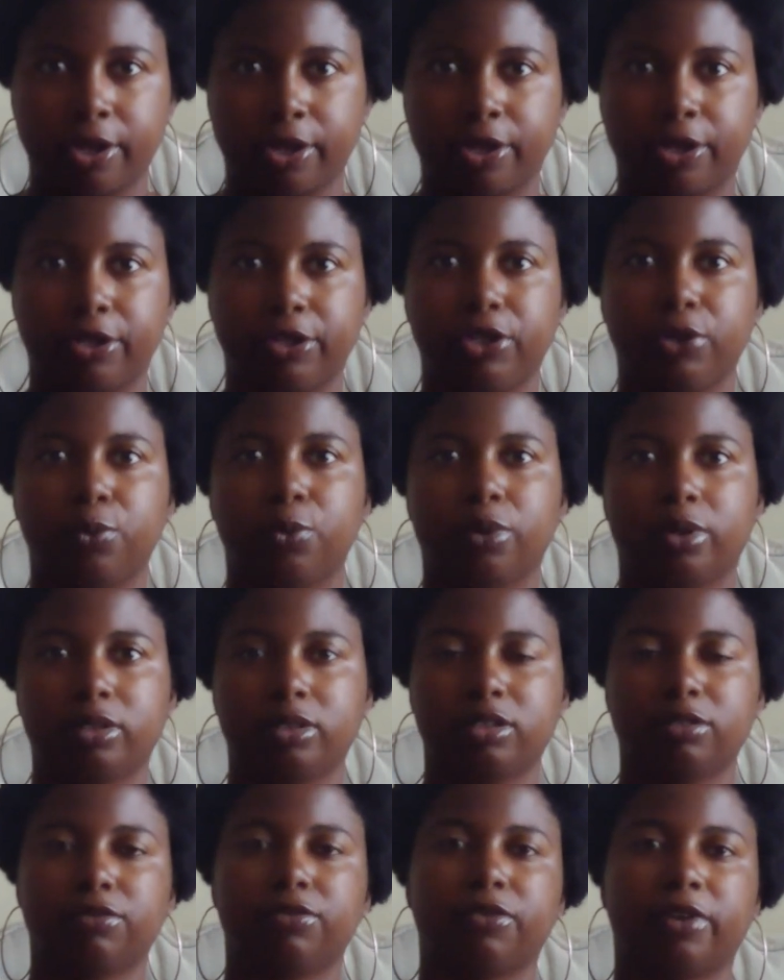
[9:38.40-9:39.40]
you want to
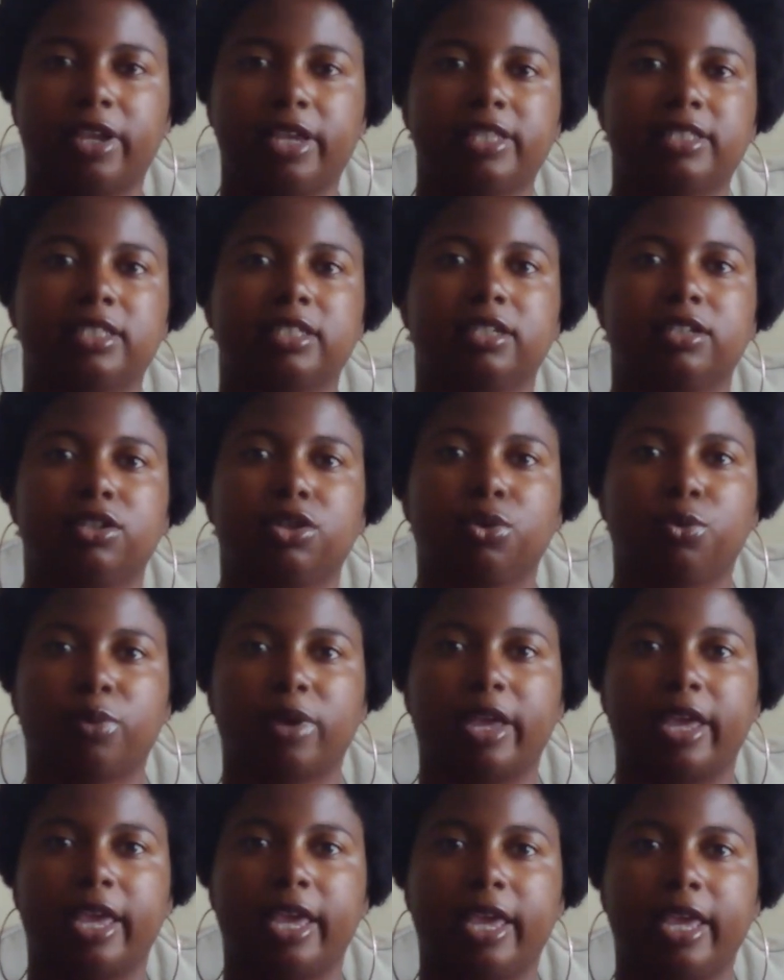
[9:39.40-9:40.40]
phrase it in a
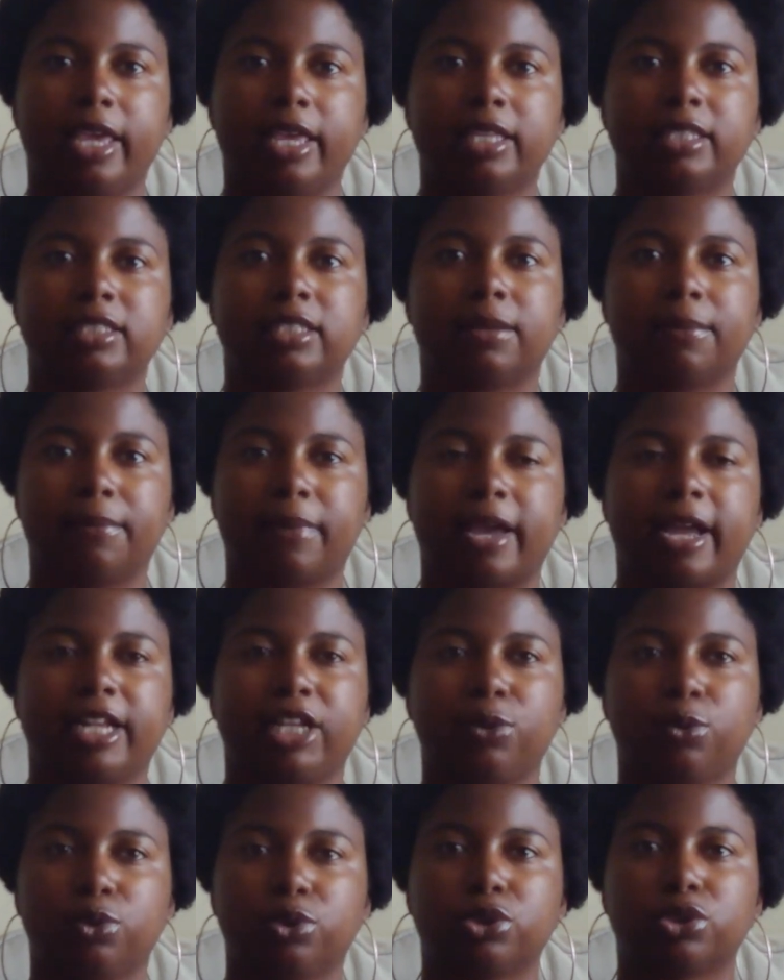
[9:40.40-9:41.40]
way somebody
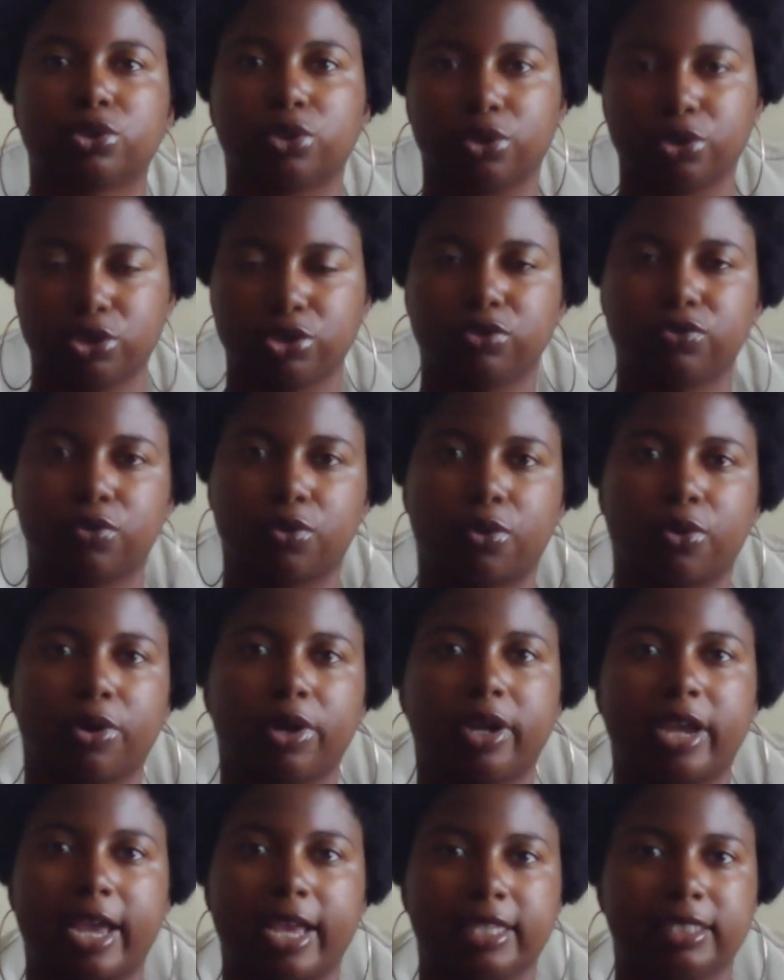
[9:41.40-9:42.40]
will search for it
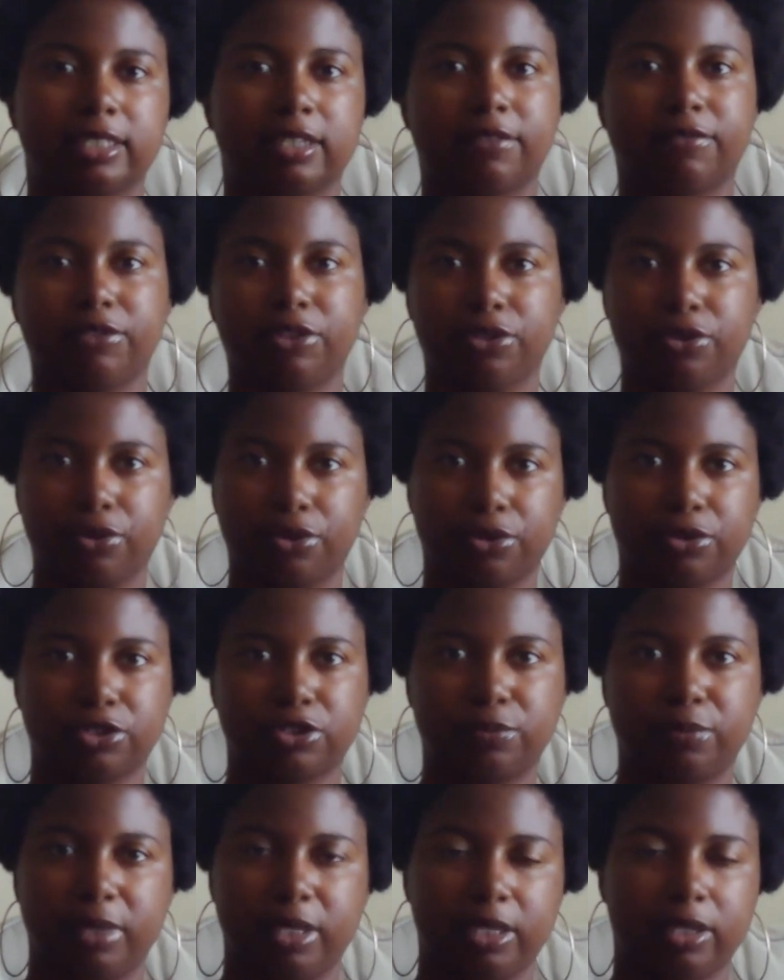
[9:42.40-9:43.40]
as if, they're
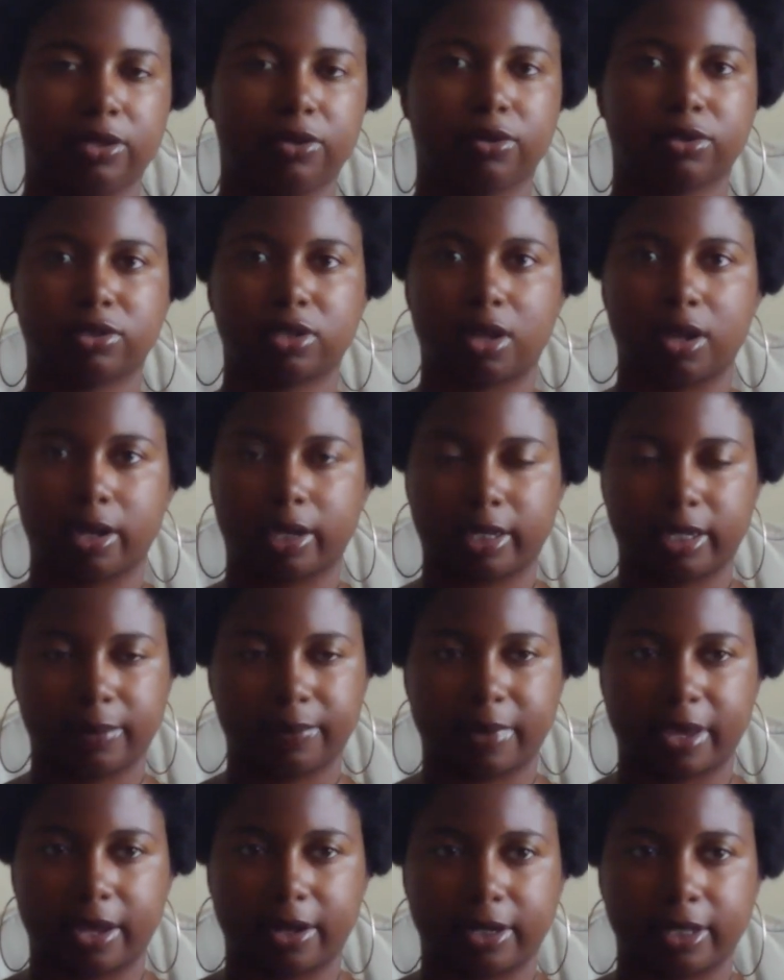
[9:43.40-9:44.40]
speaking or talking
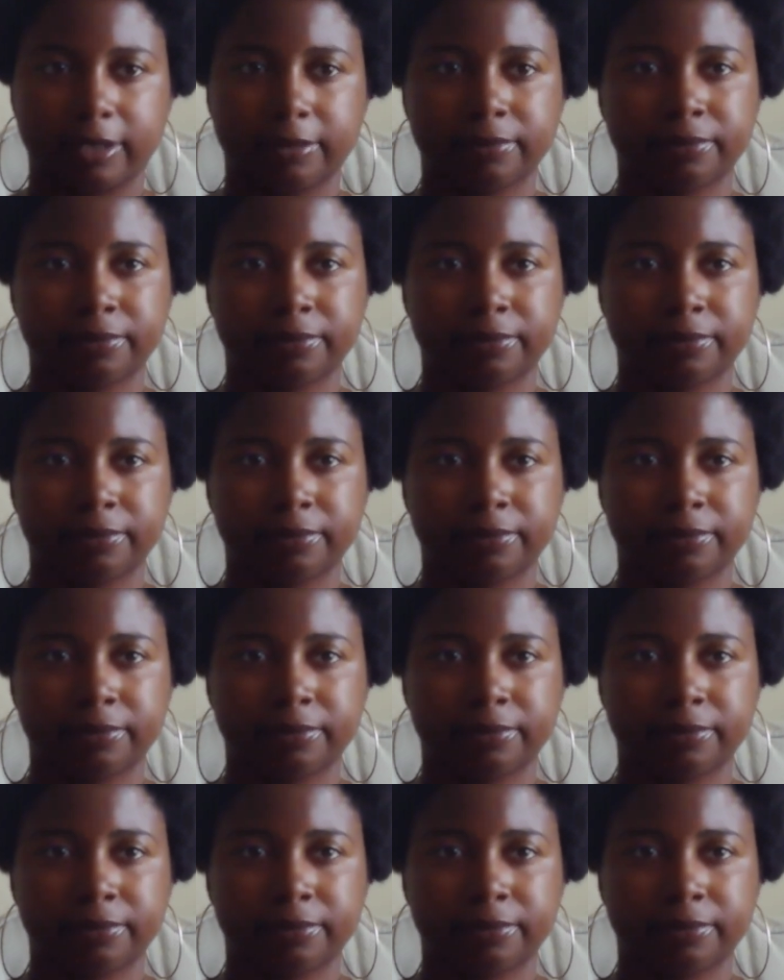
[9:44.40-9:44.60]
about it.